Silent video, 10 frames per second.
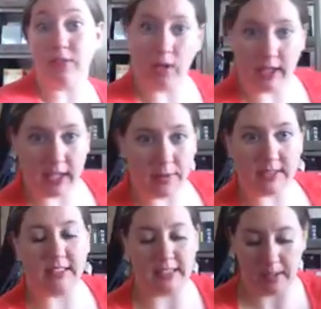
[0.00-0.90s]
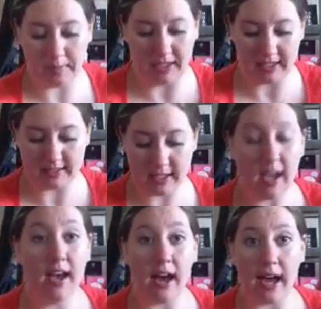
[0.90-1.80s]
no idea what's in here because
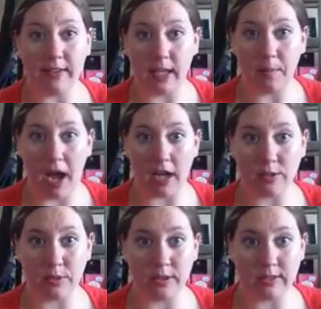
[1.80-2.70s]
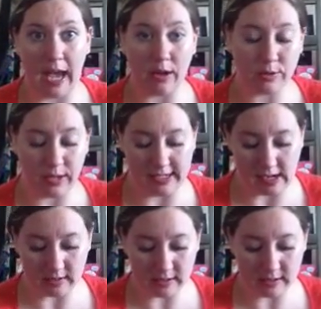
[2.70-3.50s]
I have a lot of Posh orders out right now.